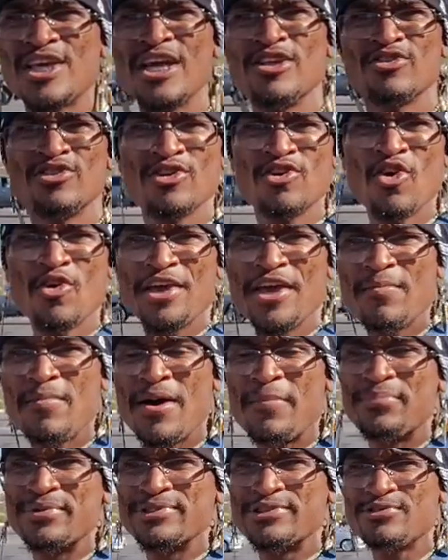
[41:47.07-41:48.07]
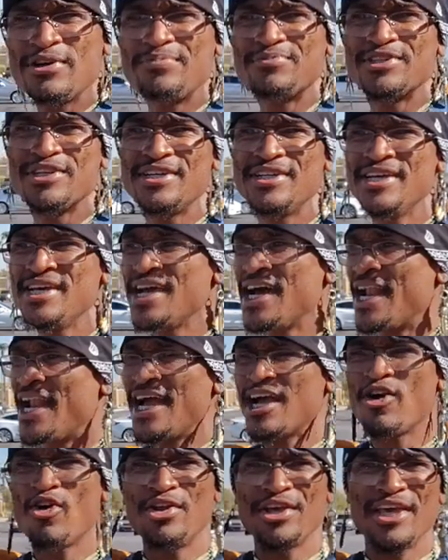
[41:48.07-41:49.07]
scheduled to go get my prescription, and
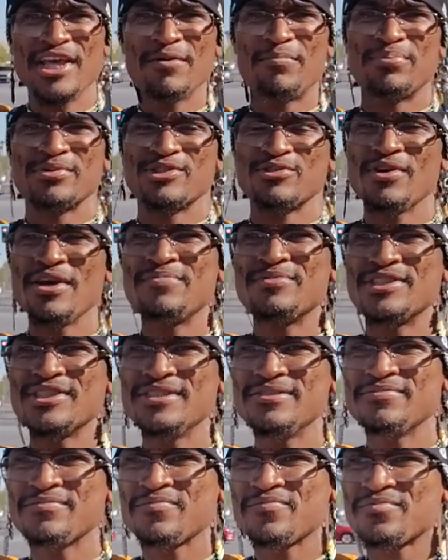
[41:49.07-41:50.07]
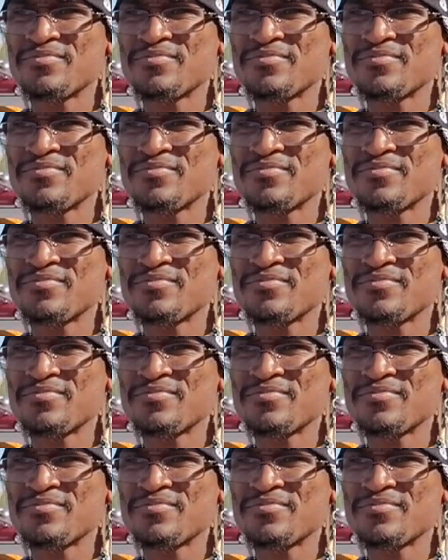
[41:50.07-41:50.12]
I go to get a prescription,